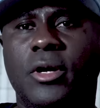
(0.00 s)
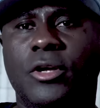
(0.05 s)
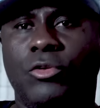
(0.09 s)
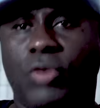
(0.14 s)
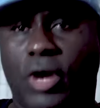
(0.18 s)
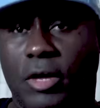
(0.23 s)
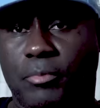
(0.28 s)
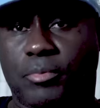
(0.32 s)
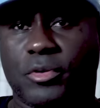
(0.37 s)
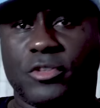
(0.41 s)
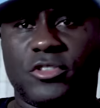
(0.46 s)
You
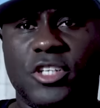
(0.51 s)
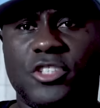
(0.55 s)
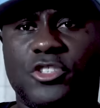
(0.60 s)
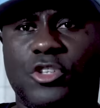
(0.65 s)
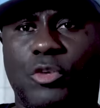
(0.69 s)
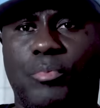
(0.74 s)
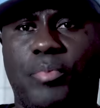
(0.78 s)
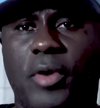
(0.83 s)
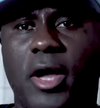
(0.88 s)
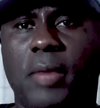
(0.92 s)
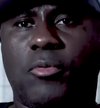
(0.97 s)
gotta present
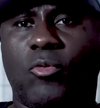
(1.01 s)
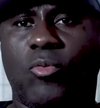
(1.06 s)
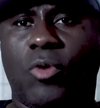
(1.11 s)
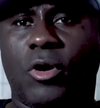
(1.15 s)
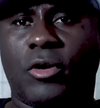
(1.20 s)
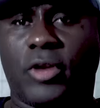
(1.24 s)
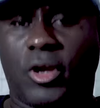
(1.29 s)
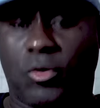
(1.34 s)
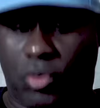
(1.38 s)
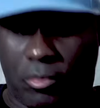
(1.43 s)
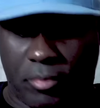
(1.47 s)
your
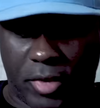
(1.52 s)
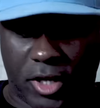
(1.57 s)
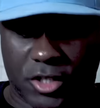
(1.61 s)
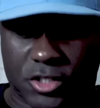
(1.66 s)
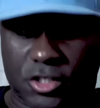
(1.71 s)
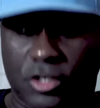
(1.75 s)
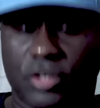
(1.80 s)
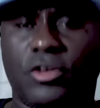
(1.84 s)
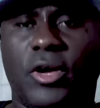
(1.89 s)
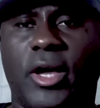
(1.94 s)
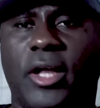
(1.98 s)
paperwork. They wanna make
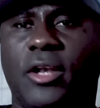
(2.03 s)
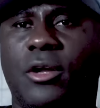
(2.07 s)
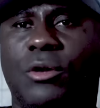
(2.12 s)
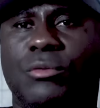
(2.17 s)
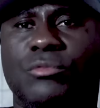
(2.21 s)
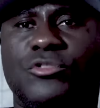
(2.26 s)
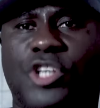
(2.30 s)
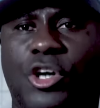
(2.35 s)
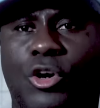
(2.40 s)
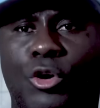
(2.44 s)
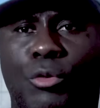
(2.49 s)
sure you ain't
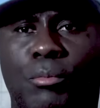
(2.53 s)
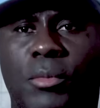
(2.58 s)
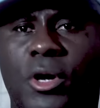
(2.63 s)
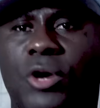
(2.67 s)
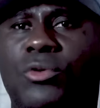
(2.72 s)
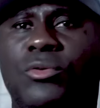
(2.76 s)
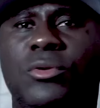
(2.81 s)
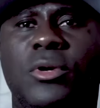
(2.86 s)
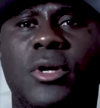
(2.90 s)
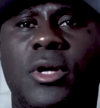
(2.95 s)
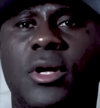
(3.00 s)
no
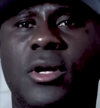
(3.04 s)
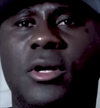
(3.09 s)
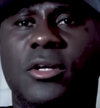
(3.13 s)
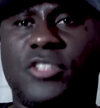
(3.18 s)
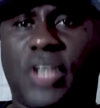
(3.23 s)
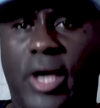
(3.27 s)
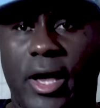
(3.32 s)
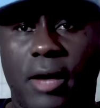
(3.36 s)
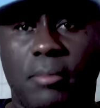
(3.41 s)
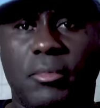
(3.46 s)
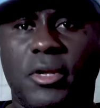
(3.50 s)
chomo,
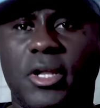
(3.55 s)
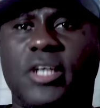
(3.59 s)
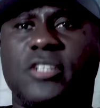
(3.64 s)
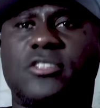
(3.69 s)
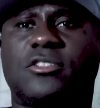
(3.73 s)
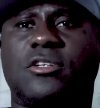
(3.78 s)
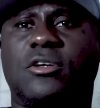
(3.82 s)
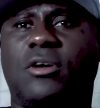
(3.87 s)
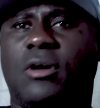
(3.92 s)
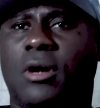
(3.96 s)
child molester,